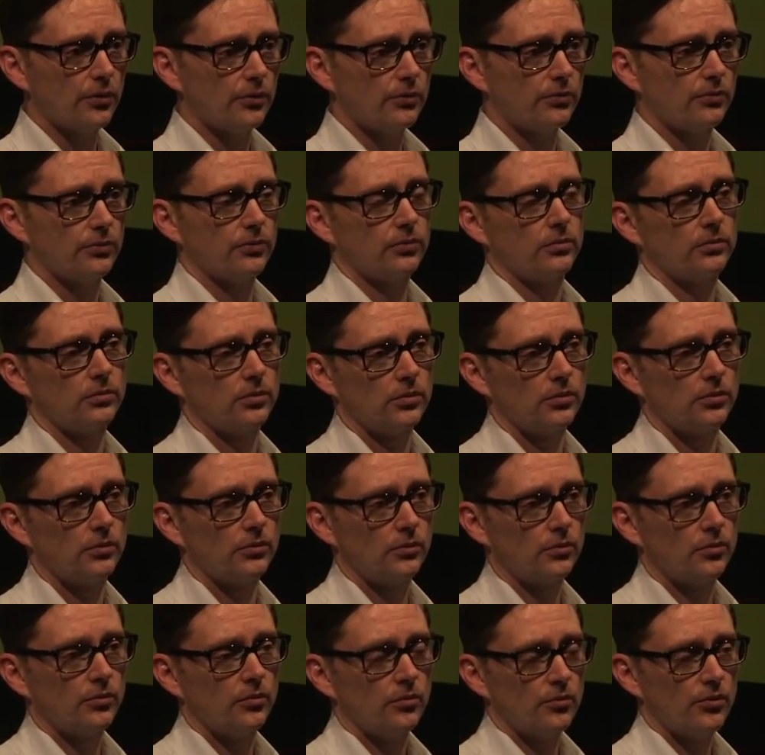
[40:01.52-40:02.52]
of
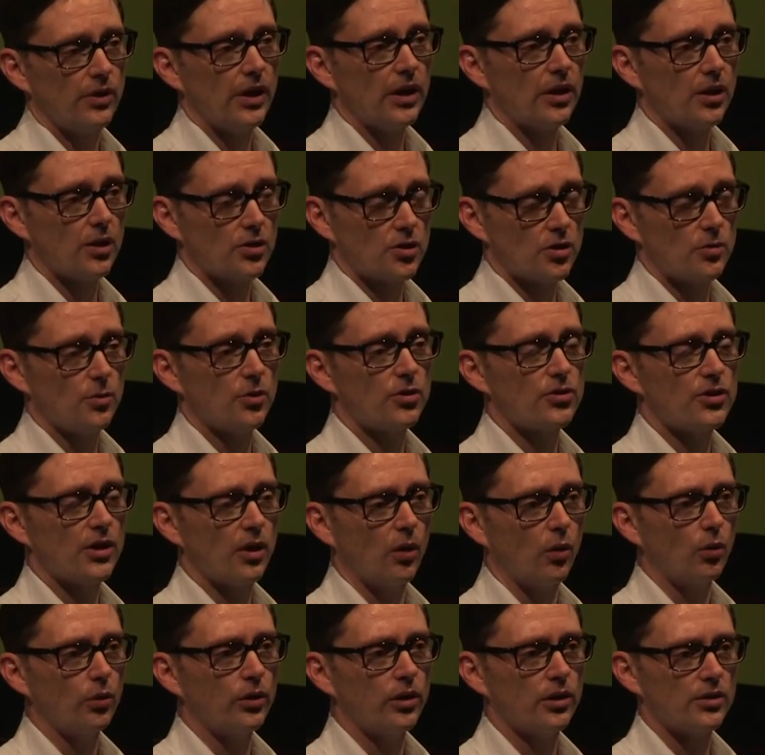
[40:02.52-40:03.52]
their customers, their
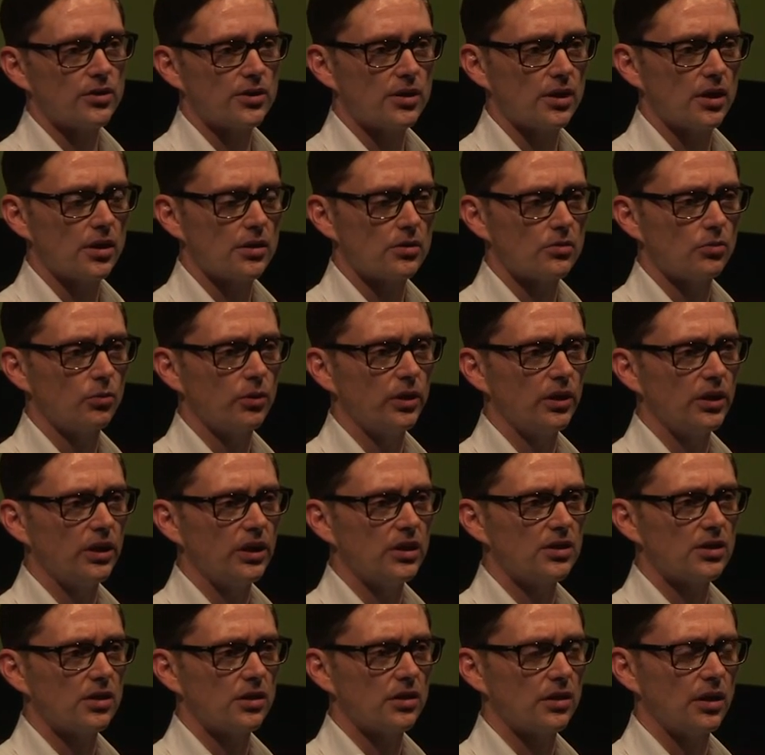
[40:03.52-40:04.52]
audiences, we
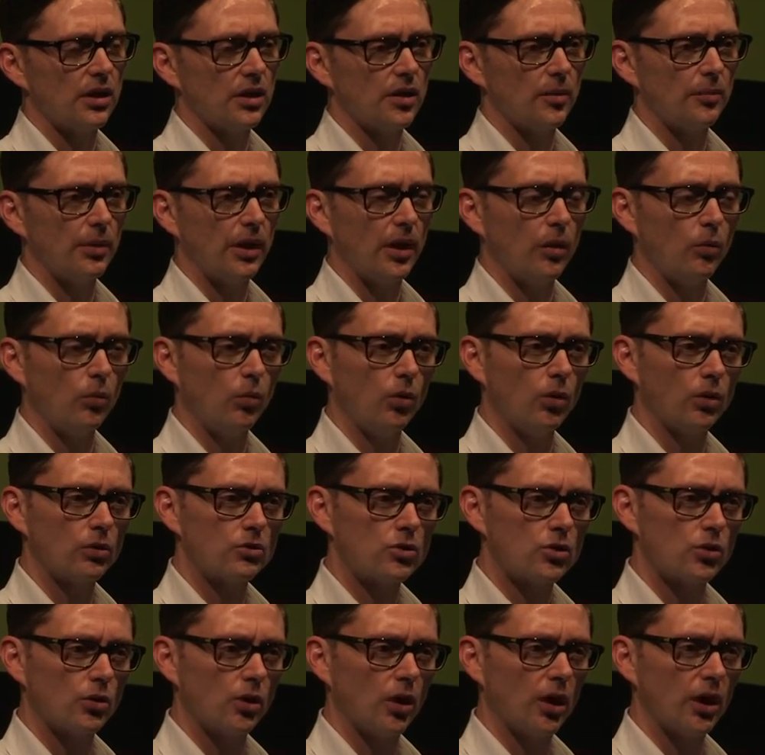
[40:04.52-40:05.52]
need to think about what
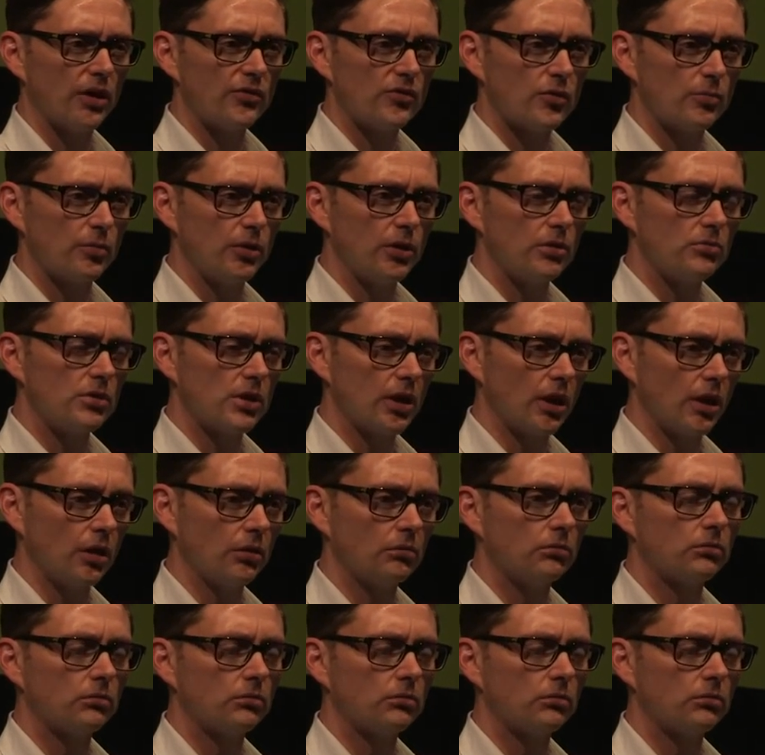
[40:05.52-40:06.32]
drives beauty.